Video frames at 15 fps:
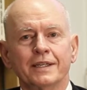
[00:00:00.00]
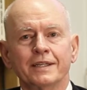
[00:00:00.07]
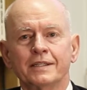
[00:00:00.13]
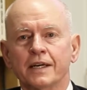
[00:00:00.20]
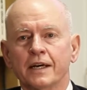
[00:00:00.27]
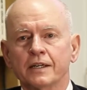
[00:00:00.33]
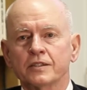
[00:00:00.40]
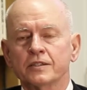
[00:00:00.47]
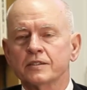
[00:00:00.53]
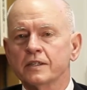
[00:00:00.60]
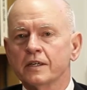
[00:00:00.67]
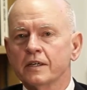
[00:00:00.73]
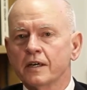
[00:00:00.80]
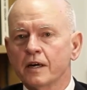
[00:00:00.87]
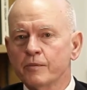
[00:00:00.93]
detects
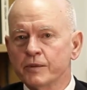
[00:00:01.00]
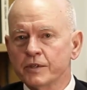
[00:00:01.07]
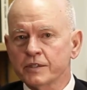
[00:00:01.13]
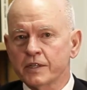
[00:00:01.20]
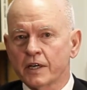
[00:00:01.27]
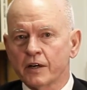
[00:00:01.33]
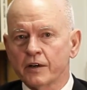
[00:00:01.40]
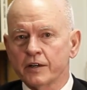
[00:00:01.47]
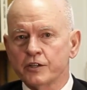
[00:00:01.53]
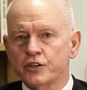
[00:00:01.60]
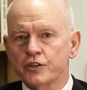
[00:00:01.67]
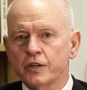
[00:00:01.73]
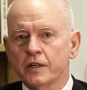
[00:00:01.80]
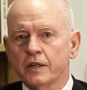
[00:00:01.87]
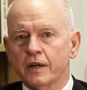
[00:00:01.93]
a
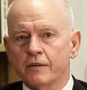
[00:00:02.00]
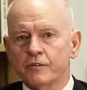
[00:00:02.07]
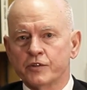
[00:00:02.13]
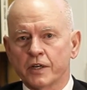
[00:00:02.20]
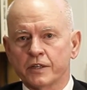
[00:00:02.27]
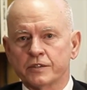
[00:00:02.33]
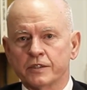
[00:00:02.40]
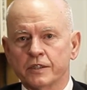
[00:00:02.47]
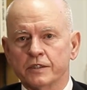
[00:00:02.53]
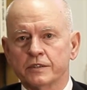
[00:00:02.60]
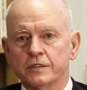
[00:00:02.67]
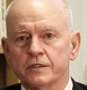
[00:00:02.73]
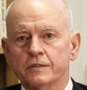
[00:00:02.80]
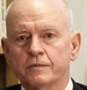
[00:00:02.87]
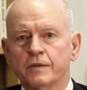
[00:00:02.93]
miscarriage of
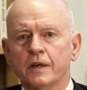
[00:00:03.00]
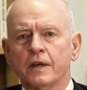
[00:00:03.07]
justice.